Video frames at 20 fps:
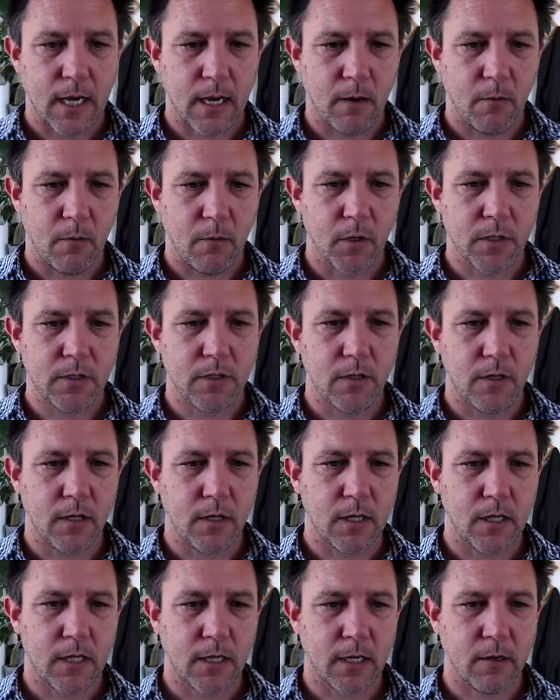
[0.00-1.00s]
once you
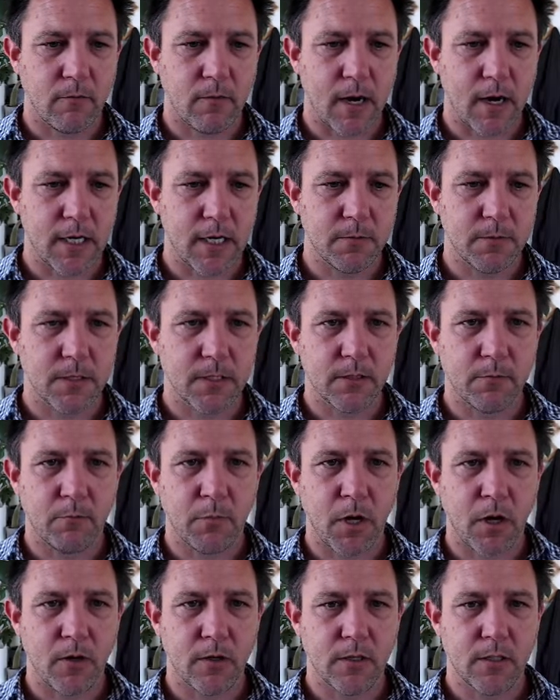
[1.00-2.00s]
click arrangements and
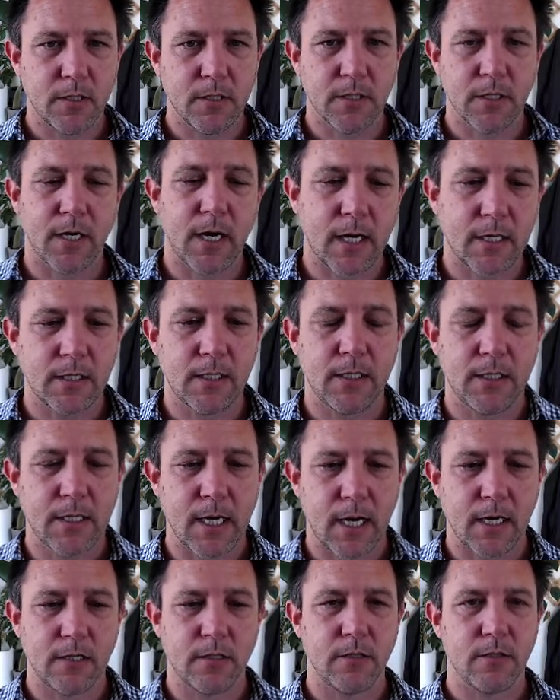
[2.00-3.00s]
poses, it actually
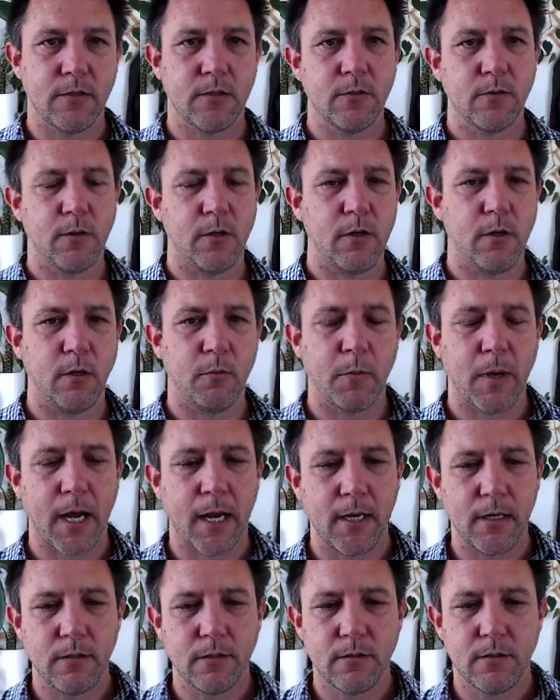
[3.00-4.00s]
takes you to a new
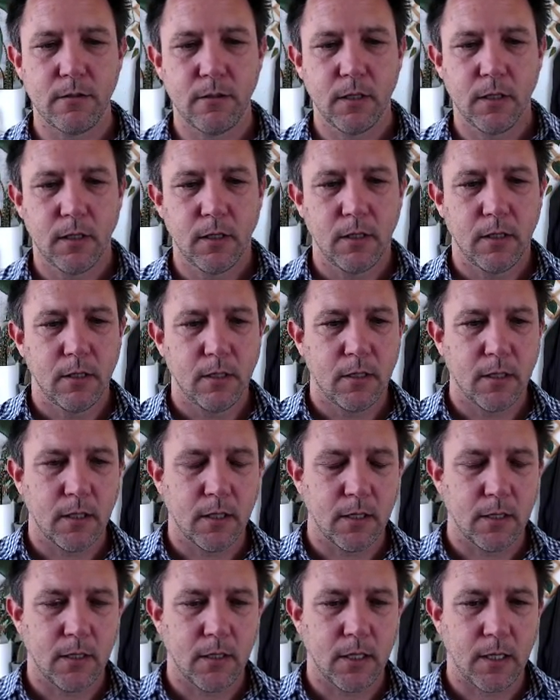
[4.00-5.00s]
page,
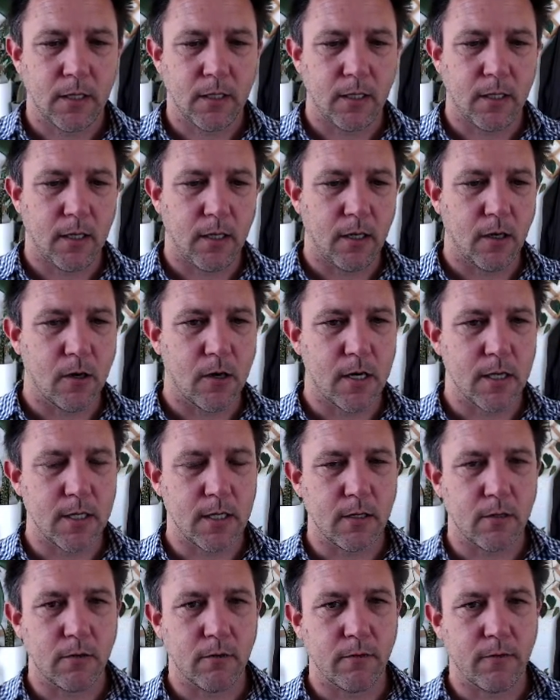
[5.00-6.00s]
and the
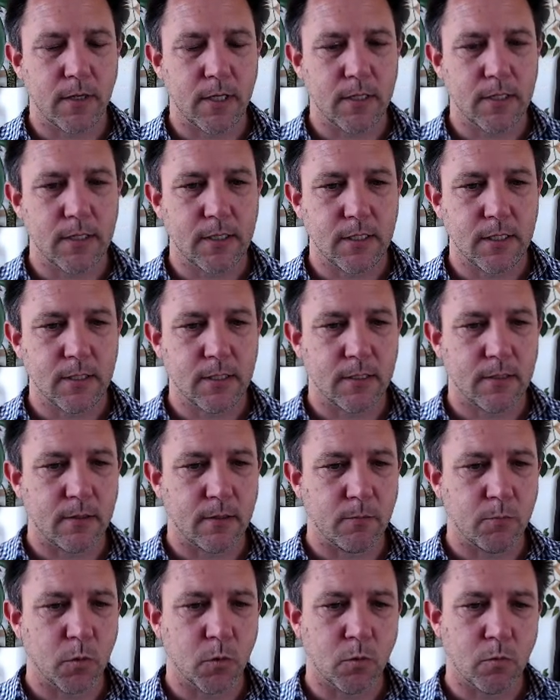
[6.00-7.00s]
idea of this is
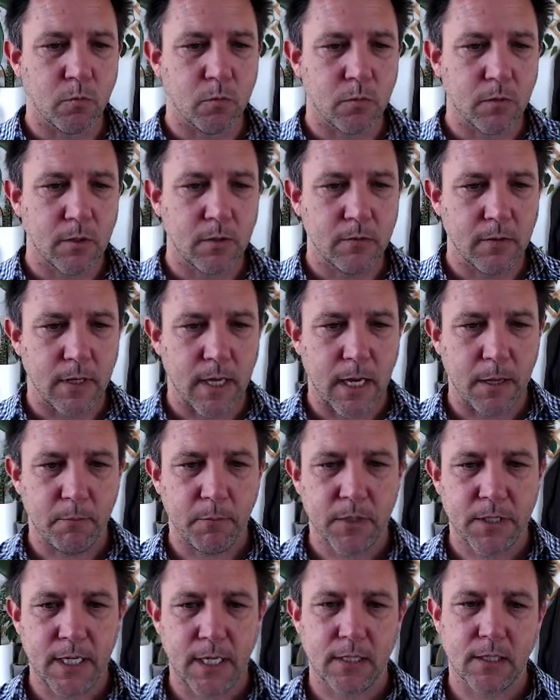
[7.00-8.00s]
that we'll
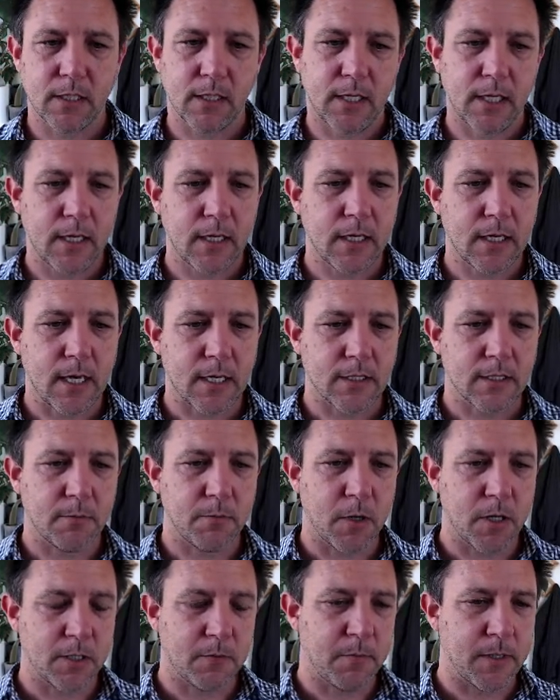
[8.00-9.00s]
potentially
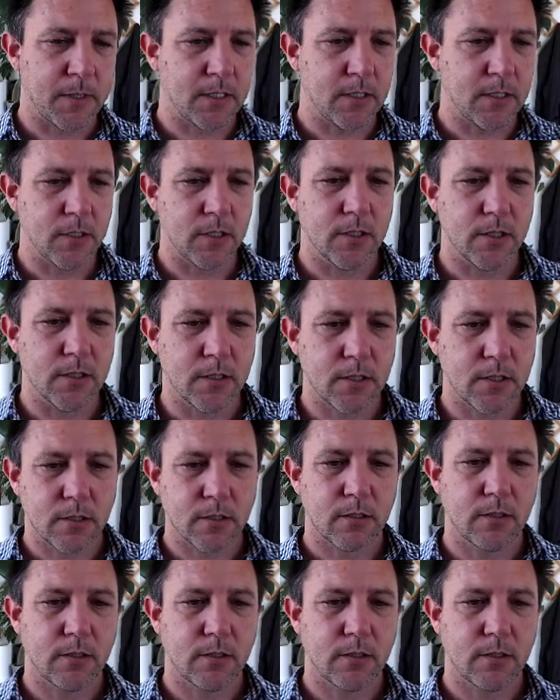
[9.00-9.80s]
customize messages